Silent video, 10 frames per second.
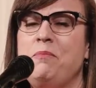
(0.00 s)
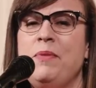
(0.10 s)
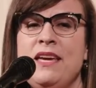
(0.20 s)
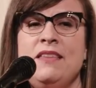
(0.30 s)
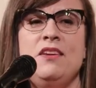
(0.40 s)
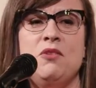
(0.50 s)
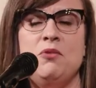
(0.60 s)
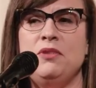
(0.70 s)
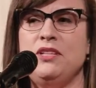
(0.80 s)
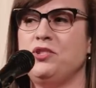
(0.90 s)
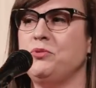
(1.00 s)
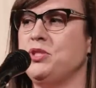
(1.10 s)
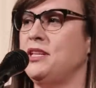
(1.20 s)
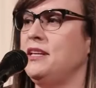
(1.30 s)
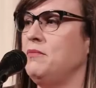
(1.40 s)
Being the only Jewish
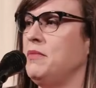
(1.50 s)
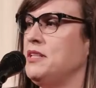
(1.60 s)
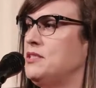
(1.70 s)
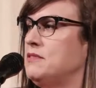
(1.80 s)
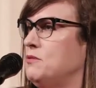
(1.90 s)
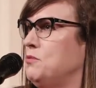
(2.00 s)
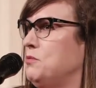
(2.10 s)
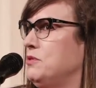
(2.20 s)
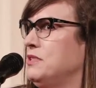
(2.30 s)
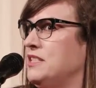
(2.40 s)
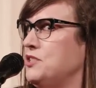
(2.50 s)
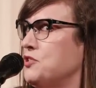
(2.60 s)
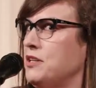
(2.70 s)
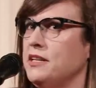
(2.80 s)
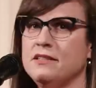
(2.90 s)
kid in my school
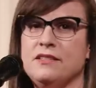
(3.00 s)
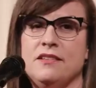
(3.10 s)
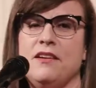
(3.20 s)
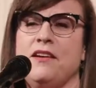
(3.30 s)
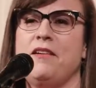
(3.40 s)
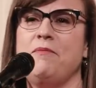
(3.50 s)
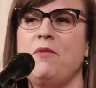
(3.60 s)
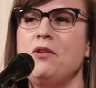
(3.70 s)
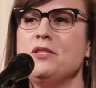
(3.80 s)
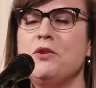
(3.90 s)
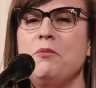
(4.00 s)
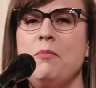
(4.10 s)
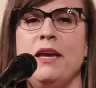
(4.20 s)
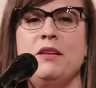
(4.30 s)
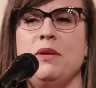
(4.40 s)
district um, also
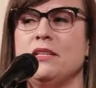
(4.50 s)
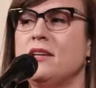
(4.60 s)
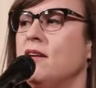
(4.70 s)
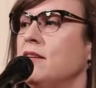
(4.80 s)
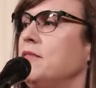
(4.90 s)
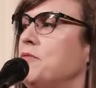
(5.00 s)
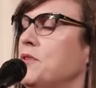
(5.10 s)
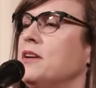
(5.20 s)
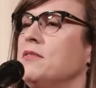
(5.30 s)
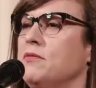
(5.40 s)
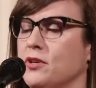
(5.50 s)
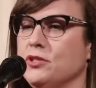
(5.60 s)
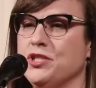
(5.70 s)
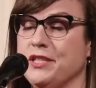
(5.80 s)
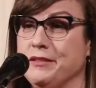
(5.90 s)
made me a target for
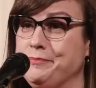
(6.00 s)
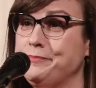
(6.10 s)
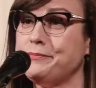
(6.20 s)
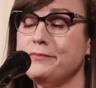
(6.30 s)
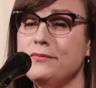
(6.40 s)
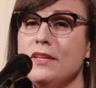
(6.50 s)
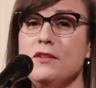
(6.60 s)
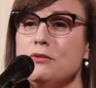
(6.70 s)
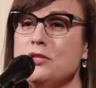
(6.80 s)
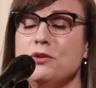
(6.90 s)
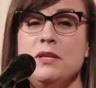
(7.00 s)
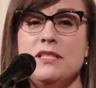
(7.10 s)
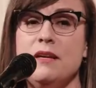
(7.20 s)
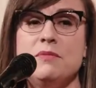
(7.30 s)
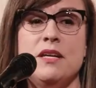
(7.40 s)
conversion. There were so many
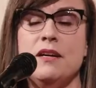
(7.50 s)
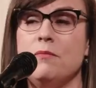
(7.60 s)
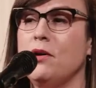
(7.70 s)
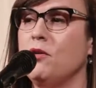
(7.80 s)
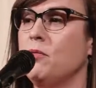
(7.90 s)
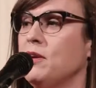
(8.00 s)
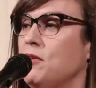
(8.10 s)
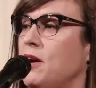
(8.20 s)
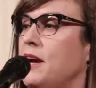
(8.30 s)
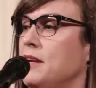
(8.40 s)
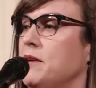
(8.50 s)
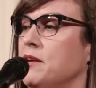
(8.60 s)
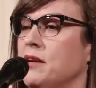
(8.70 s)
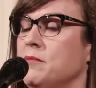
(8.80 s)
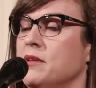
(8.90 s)
times I'd come home and cry to my
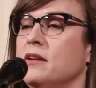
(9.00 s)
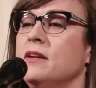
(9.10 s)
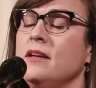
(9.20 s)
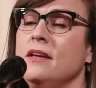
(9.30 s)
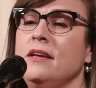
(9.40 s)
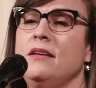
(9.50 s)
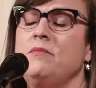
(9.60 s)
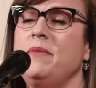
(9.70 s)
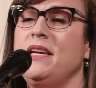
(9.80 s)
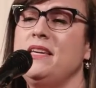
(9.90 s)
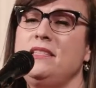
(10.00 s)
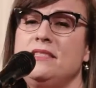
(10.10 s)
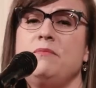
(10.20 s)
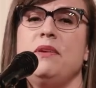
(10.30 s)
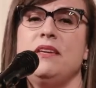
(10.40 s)
grandmother, "Becky
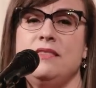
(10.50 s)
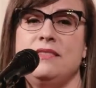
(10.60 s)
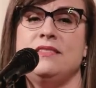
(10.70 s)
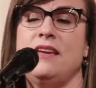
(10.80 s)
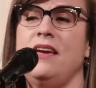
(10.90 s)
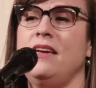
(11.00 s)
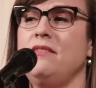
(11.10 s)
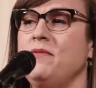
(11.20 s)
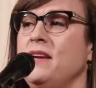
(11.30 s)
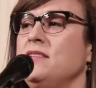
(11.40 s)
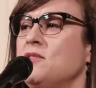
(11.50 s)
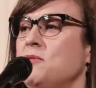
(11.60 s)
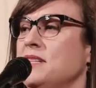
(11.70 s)
Smith said if I don't